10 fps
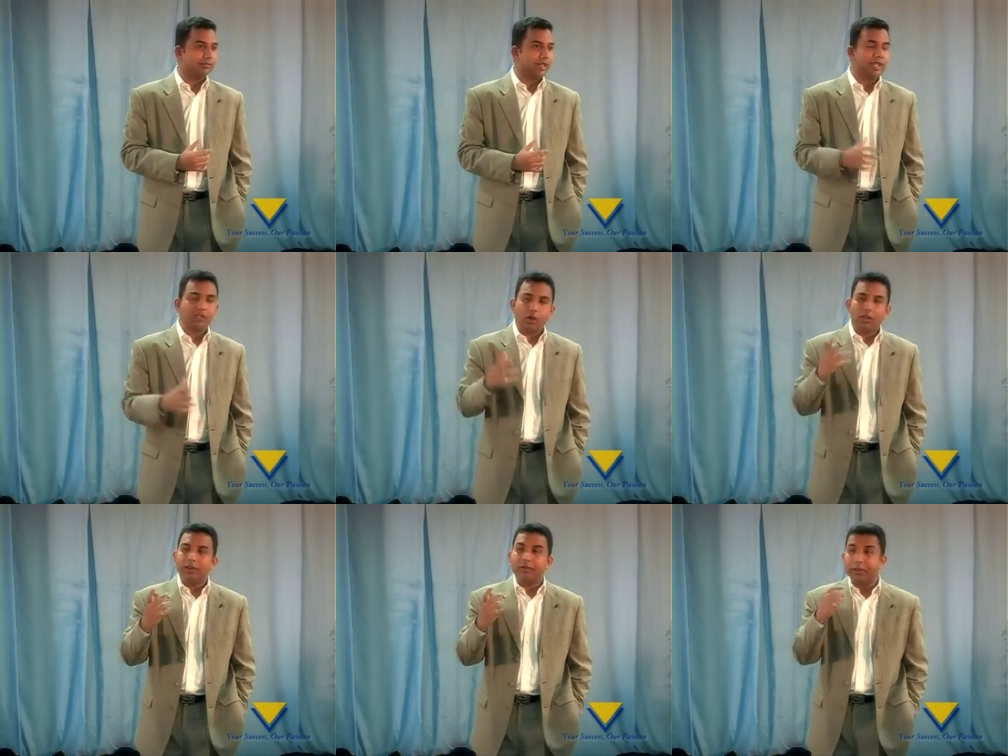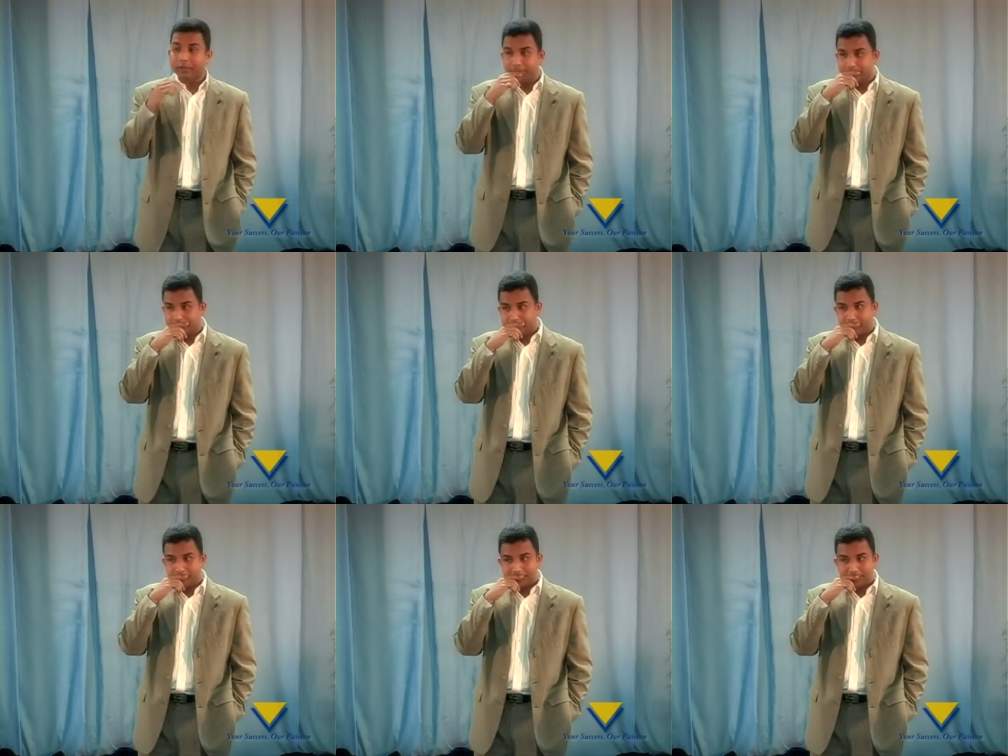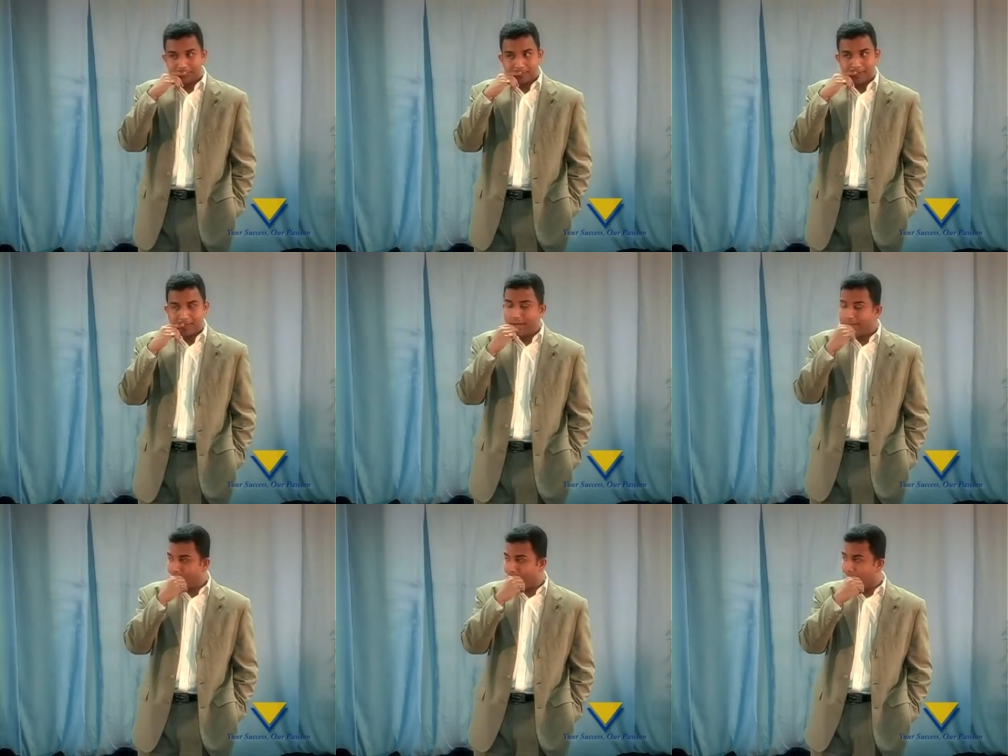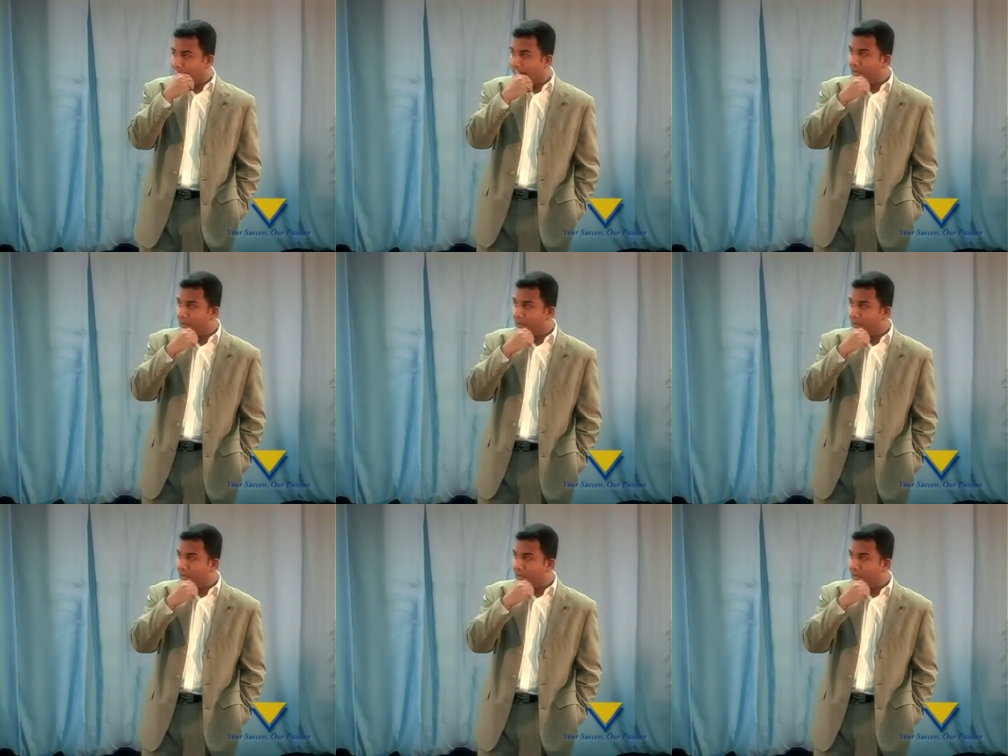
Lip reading: It is called the dream. Something